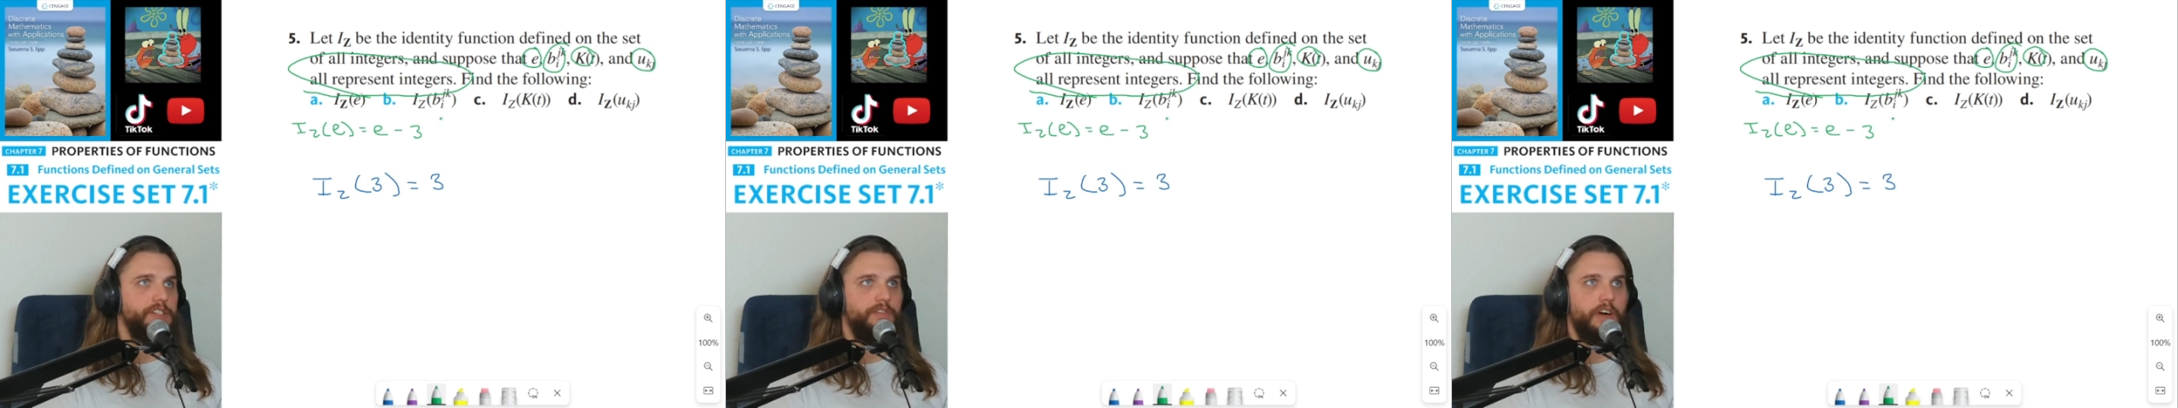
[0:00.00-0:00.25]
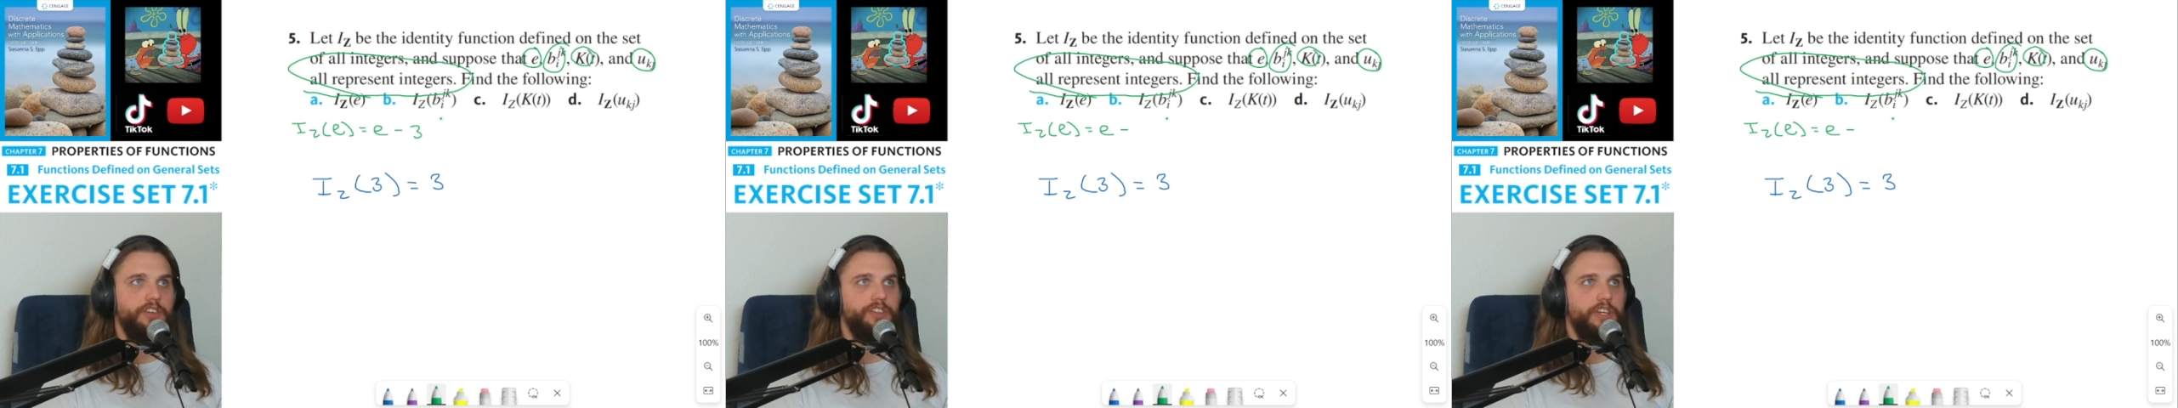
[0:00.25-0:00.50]

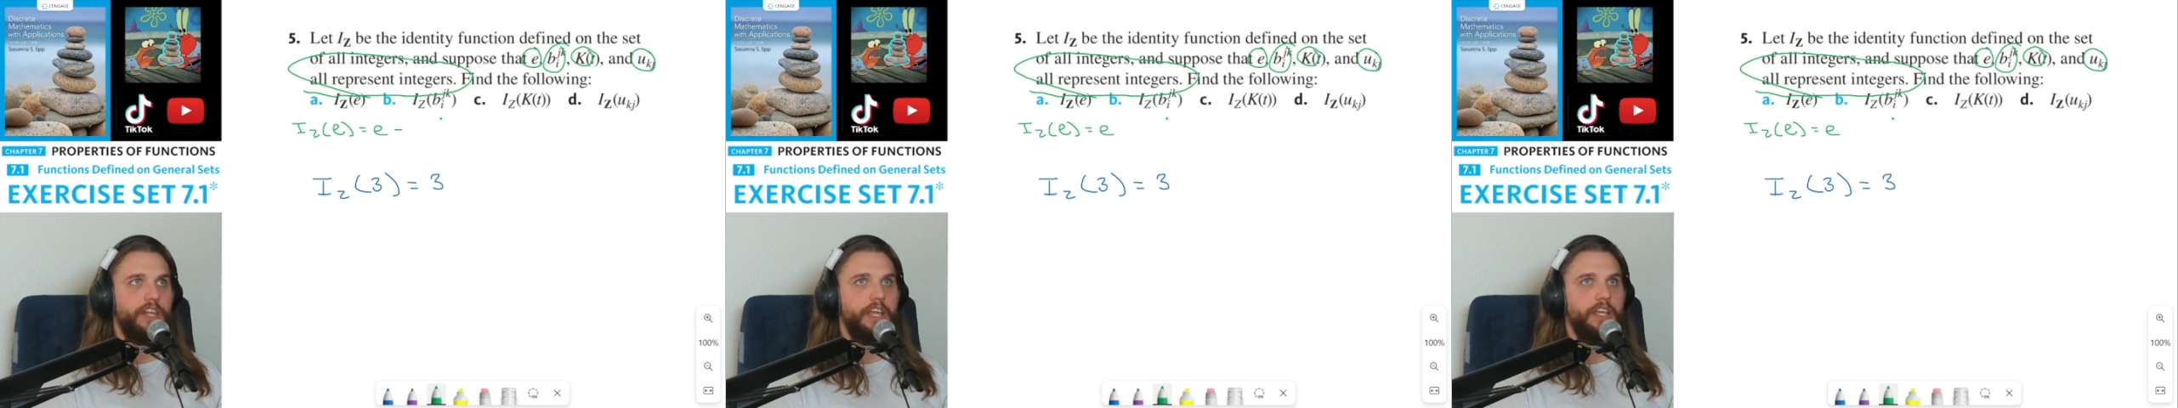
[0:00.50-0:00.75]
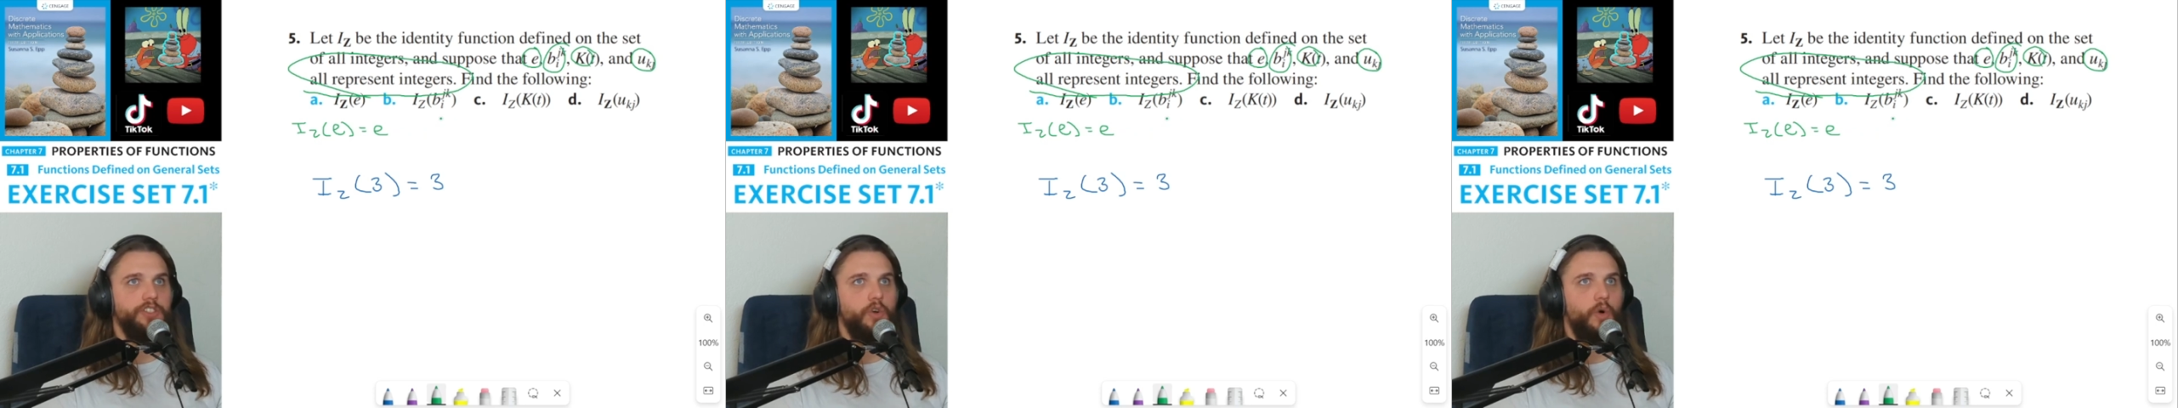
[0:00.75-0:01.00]
function
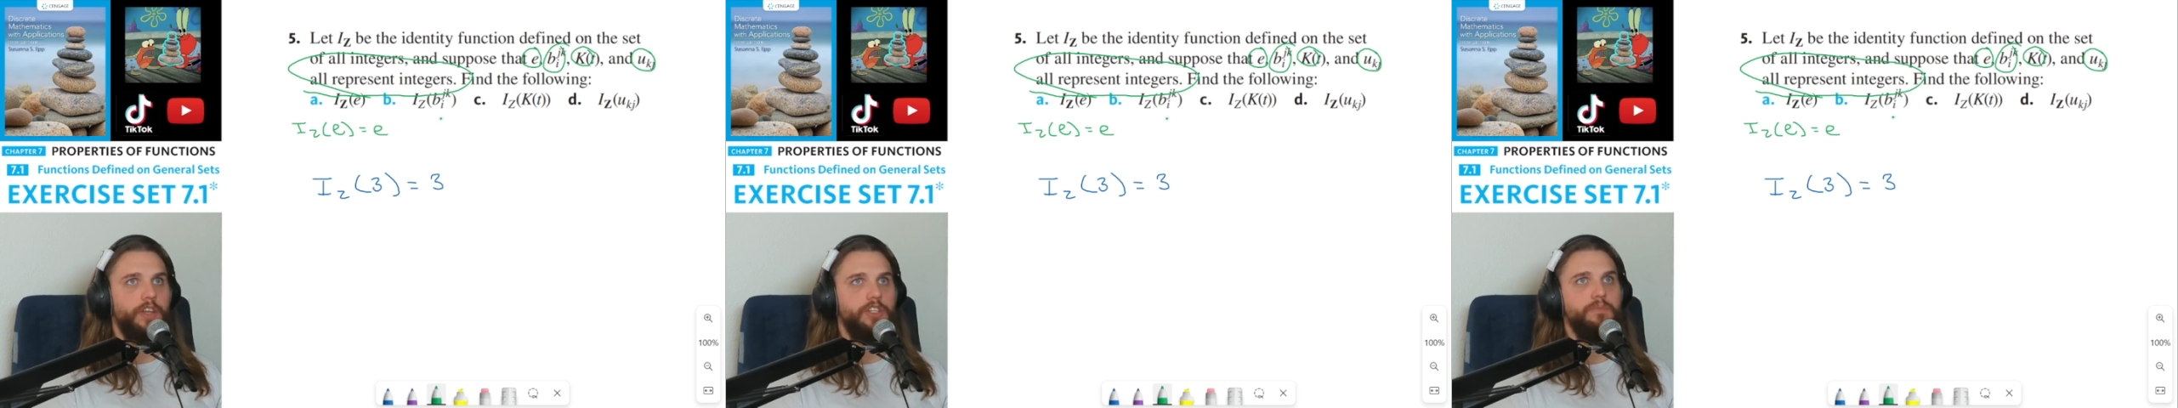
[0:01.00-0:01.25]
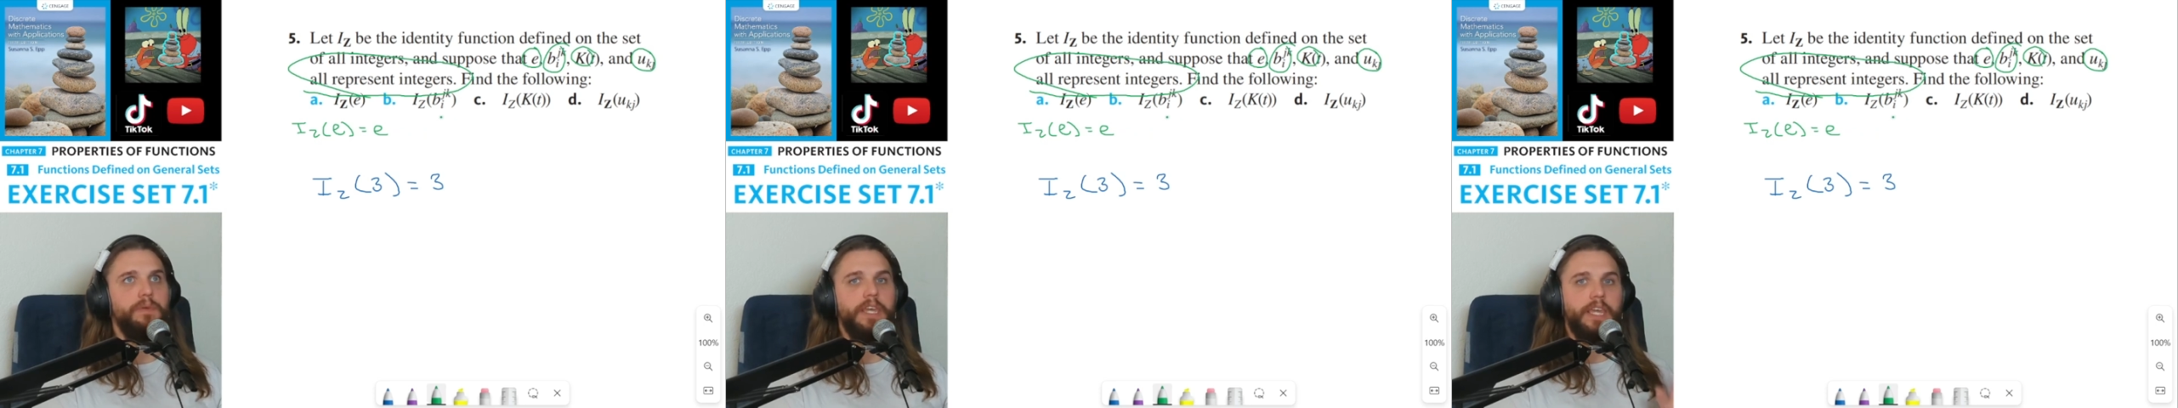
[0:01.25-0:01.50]
is going to
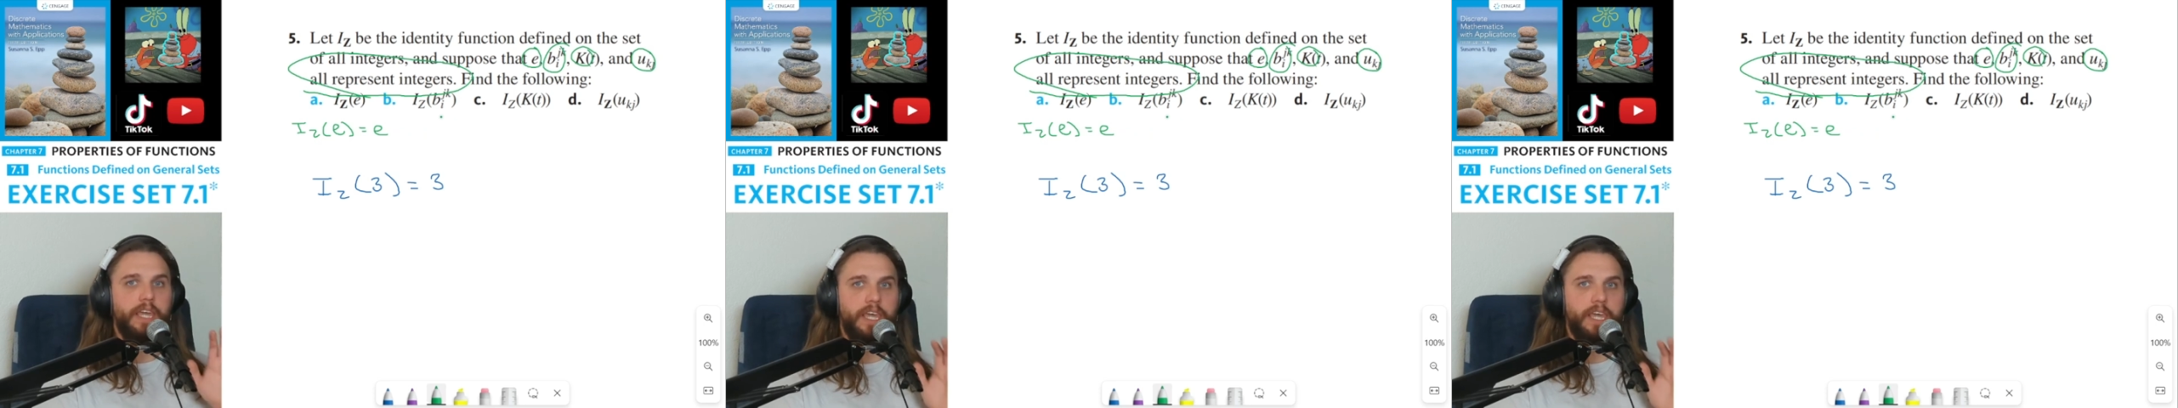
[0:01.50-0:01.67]
be